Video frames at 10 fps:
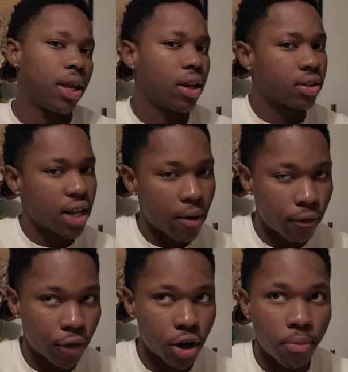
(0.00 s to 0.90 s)
he doesn't have it
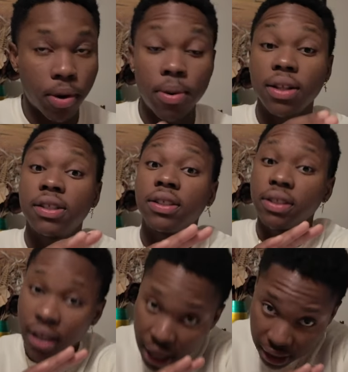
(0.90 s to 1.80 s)
figured out. But I'm not
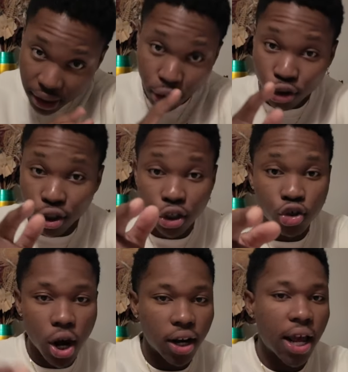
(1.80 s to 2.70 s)
saying that you shouldn't
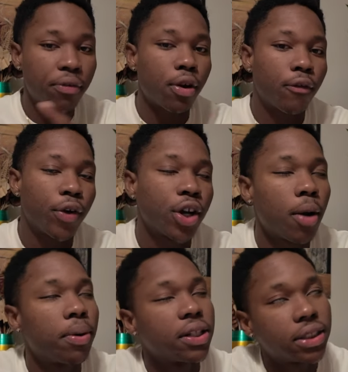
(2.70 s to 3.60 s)
try to have it all figured
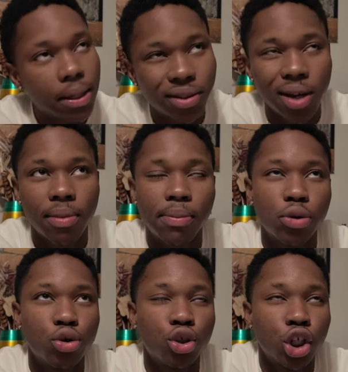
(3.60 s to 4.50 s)
out, but at the same time, maybe you
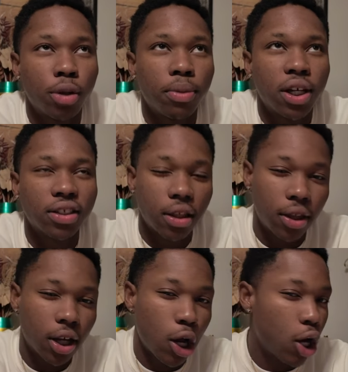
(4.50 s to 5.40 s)
shouldn't, because I
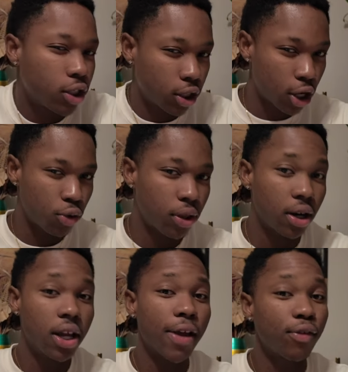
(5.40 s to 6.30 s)
think God is going to do that.
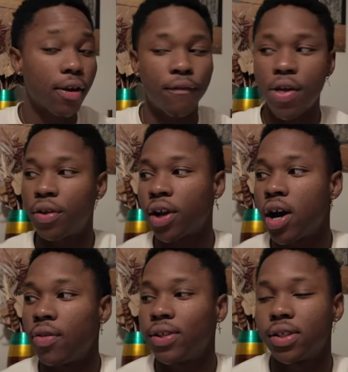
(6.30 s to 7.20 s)
If you have faith in
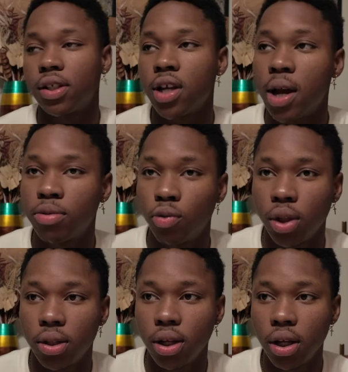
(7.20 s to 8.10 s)
God, this is the time to
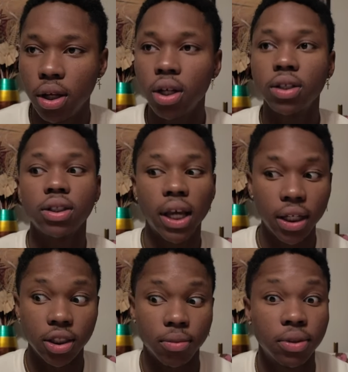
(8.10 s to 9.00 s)
really take
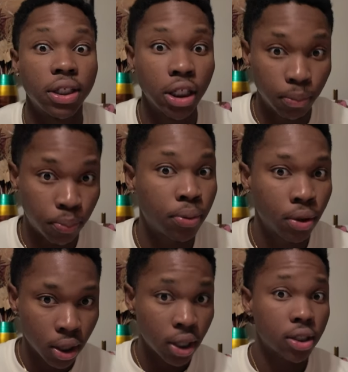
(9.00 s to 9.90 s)
some deep
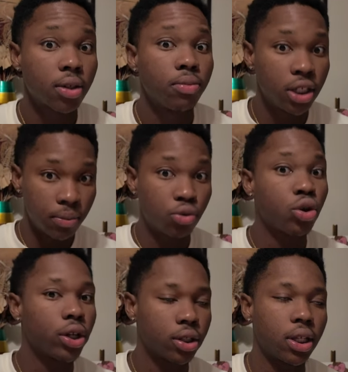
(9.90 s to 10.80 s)

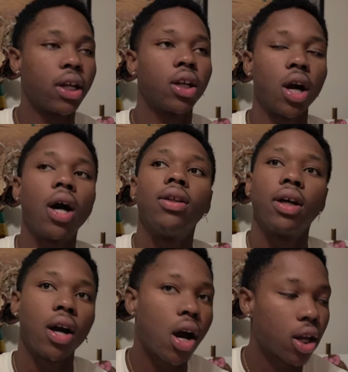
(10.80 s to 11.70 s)
trust in God,
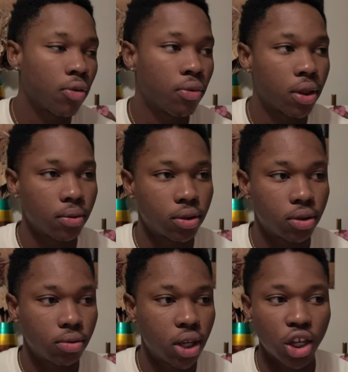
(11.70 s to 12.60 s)
that God can really
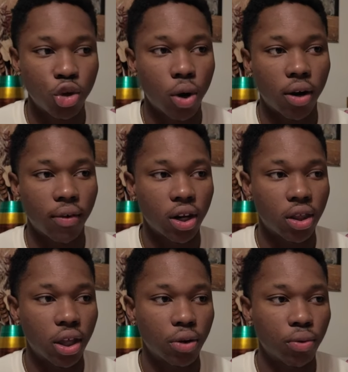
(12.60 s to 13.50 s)
take you out of
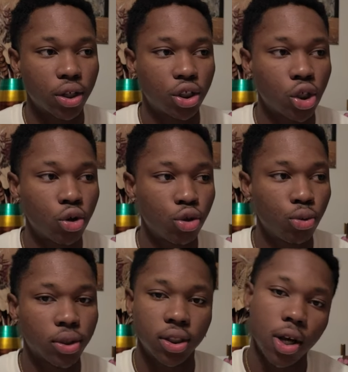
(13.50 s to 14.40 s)
anything and really show you
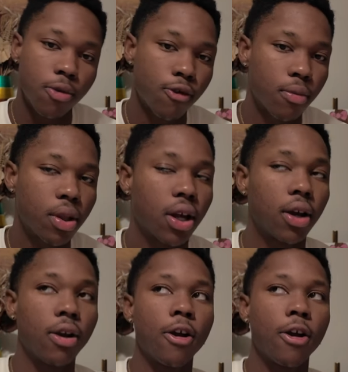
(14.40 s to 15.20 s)
what's up. You feel me? Like,